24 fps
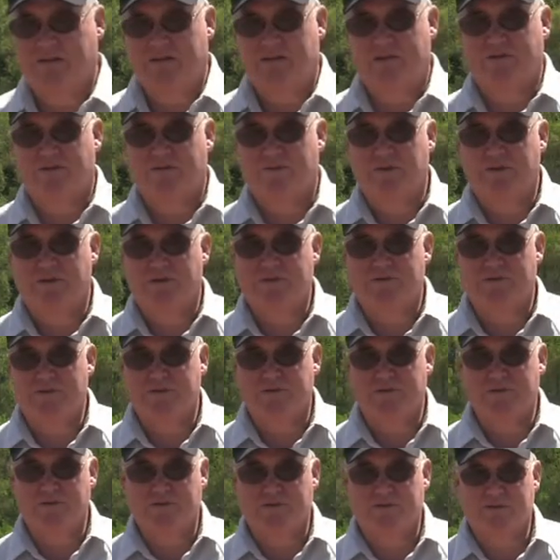in twin
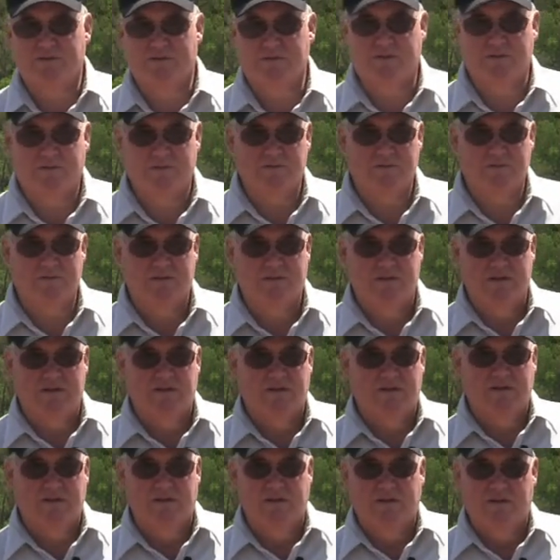row. It's uh,
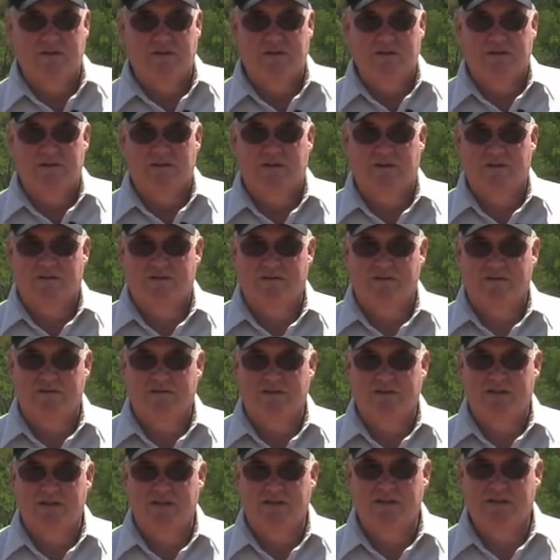uh,
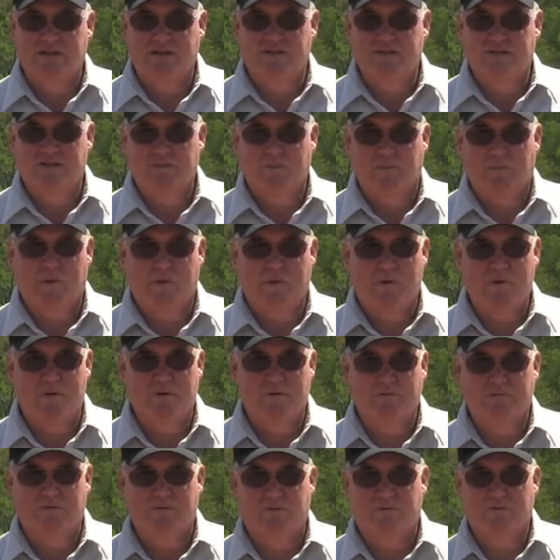ten inches apart
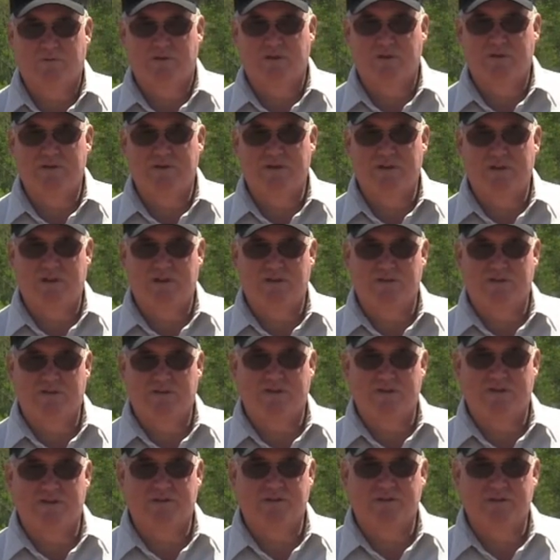on thirty inch
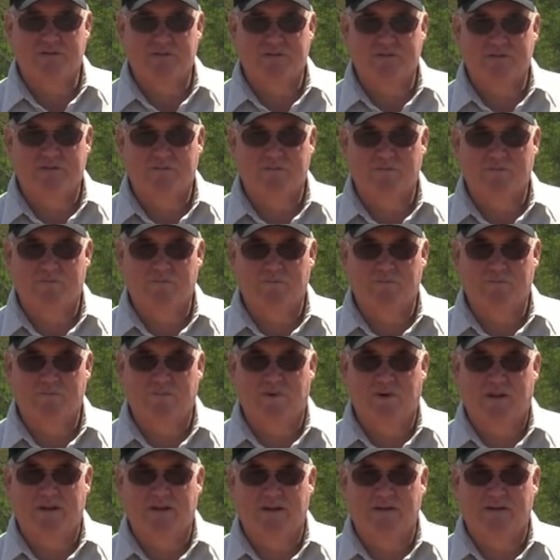centers.
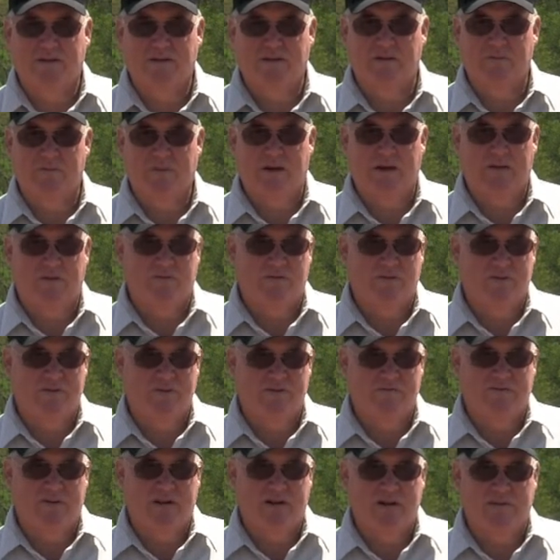Planted at about
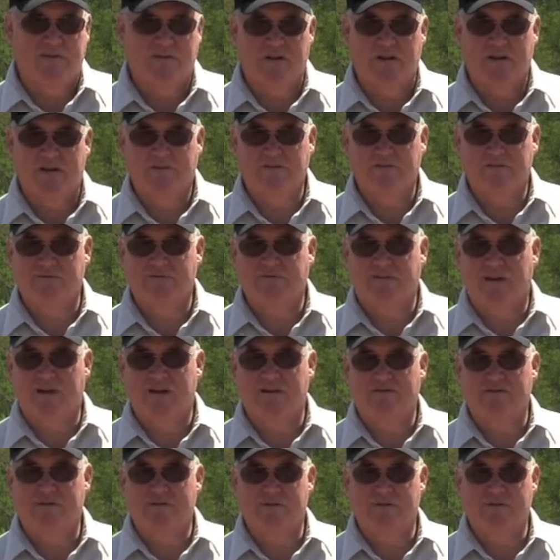thirty-five thousand
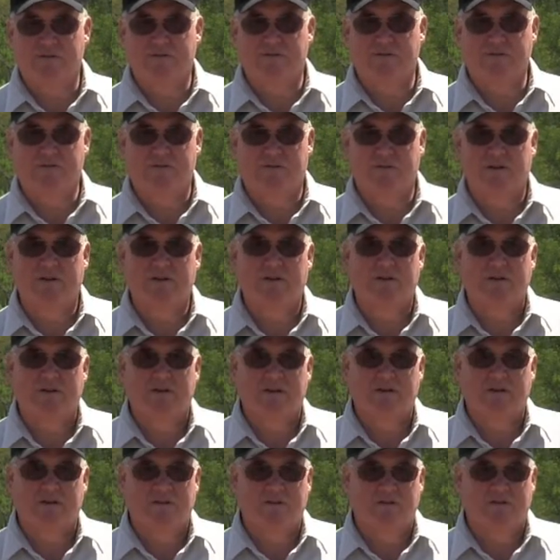five hundred.
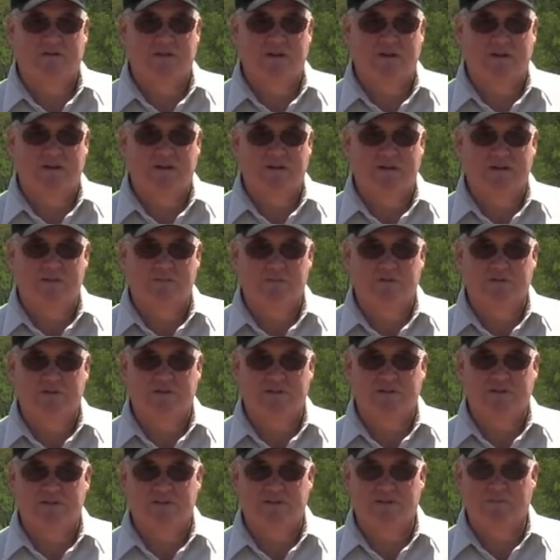Trying to get my
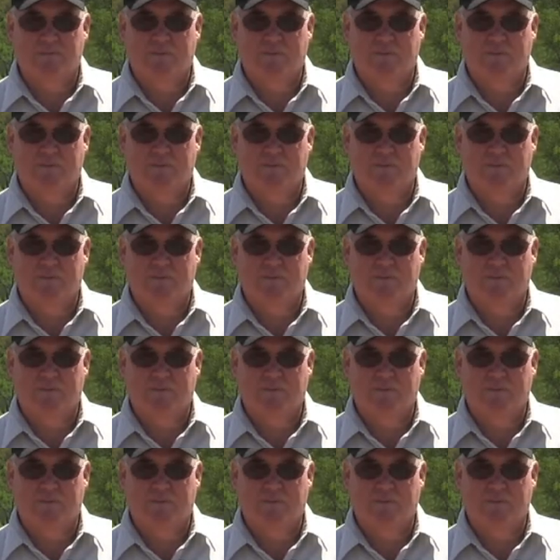seed